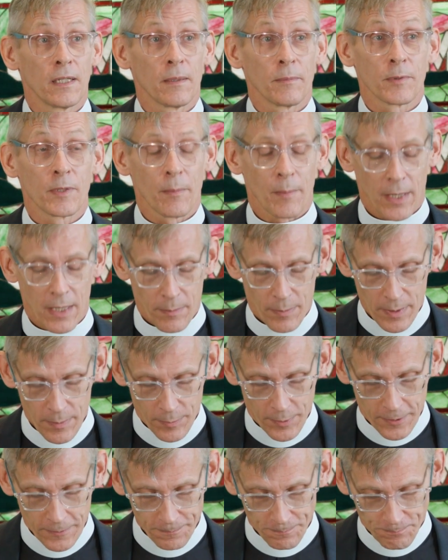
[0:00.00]
to many
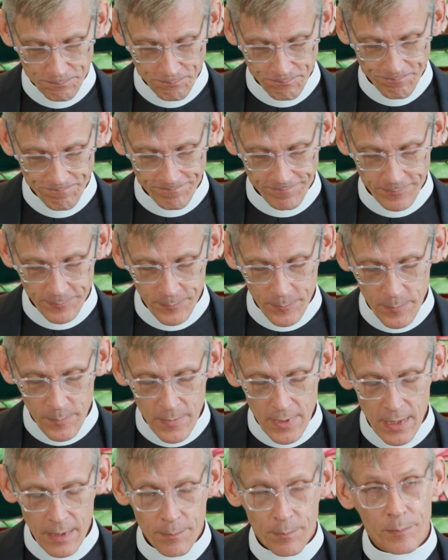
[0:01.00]
people.
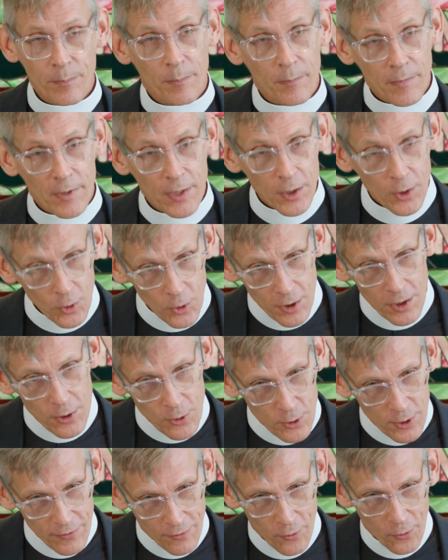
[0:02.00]
The good
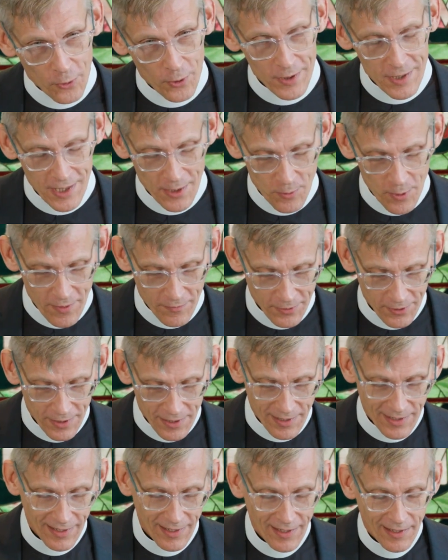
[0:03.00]
news, of course, however,
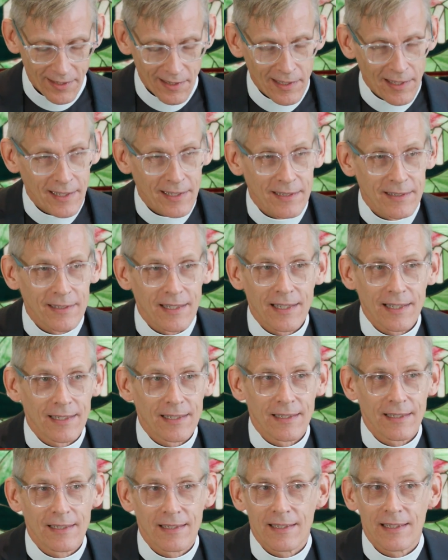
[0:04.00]

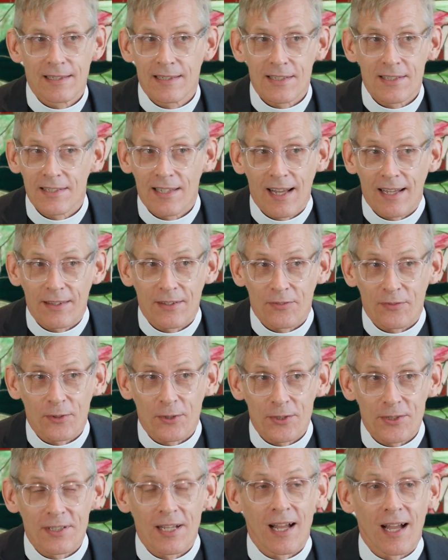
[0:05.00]
this is not the
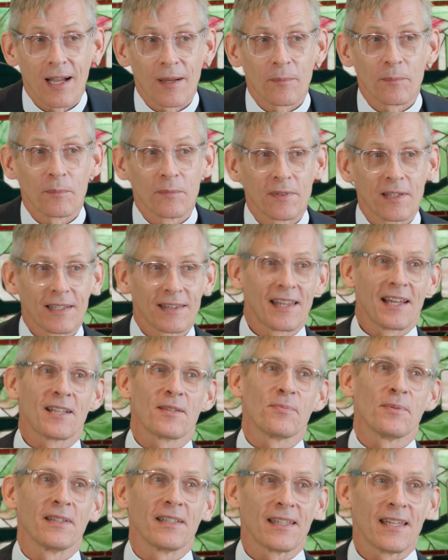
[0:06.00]
first time that that's
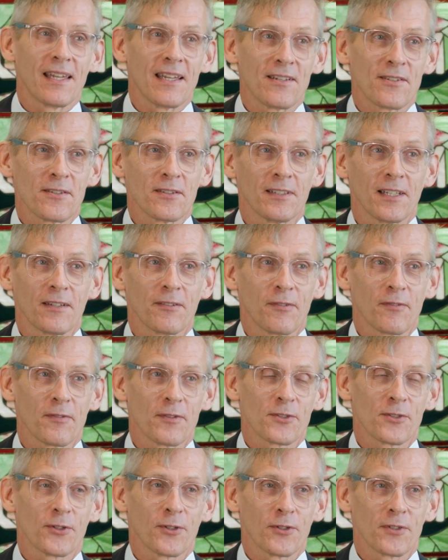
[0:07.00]
been the case in the life of
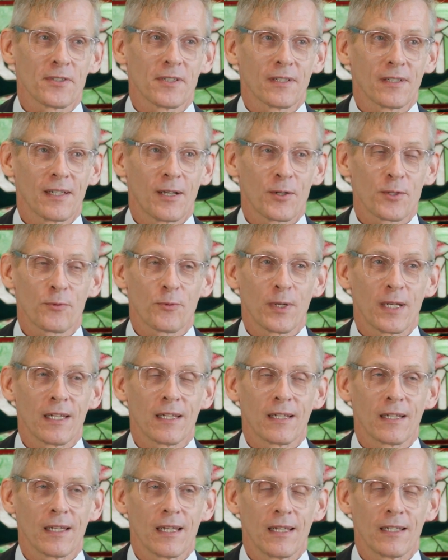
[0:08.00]
the church. And I was reading
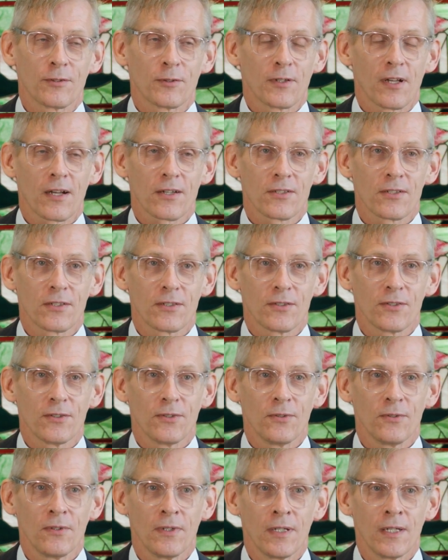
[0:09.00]
an introduction
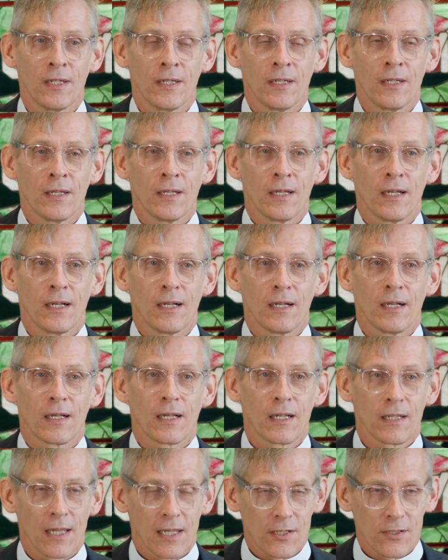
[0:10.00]
to a
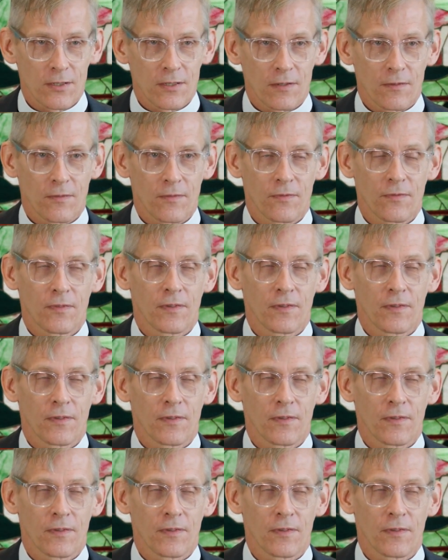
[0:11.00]
collection of